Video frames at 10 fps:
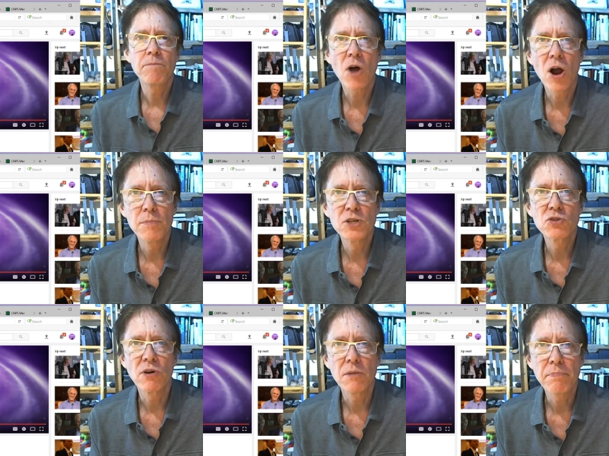
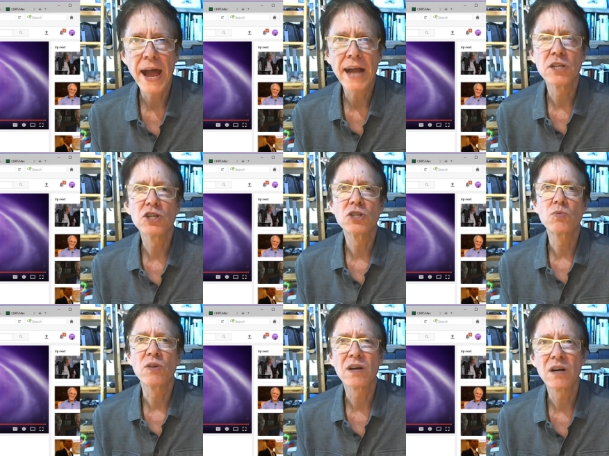arbitrary packages
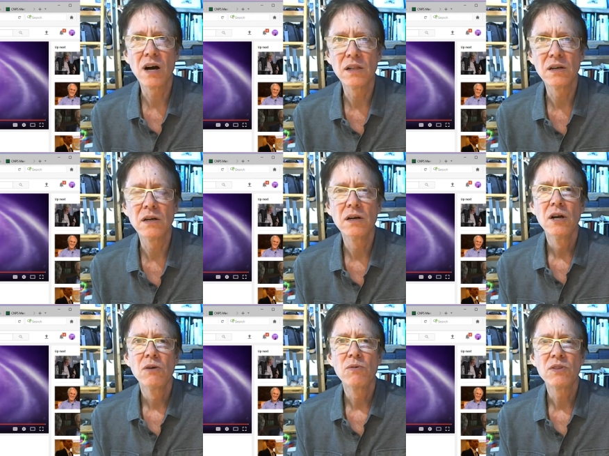with color,
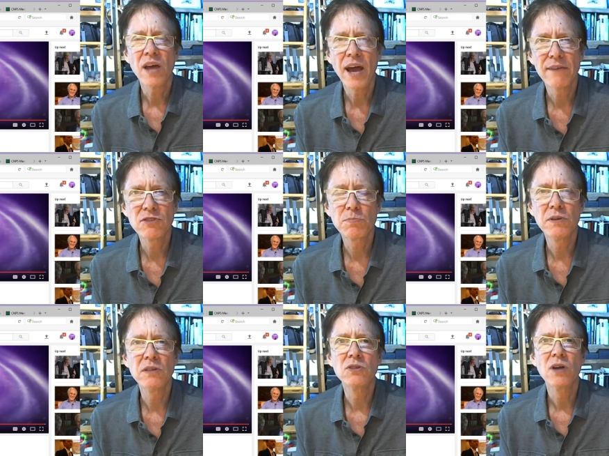with half
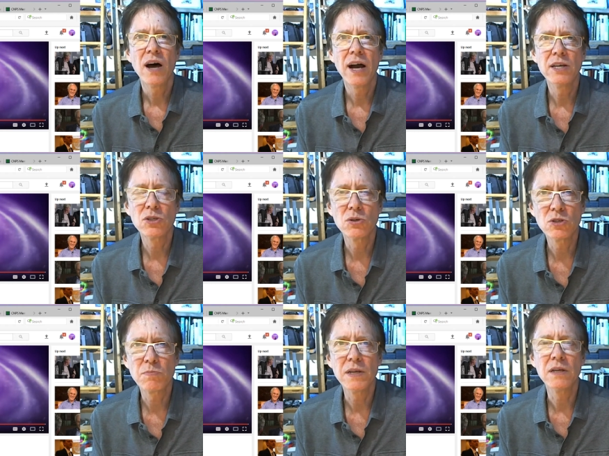spins,
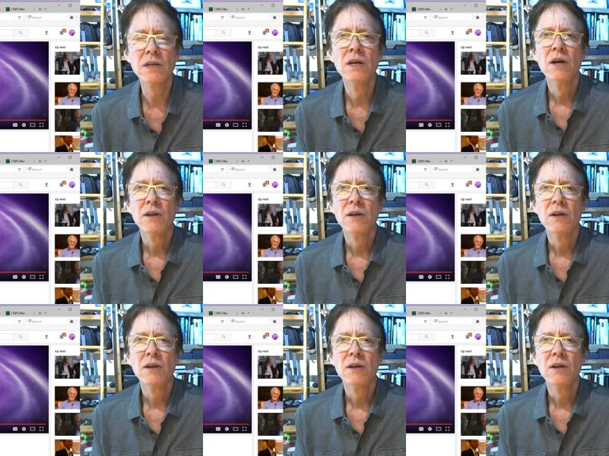isospin,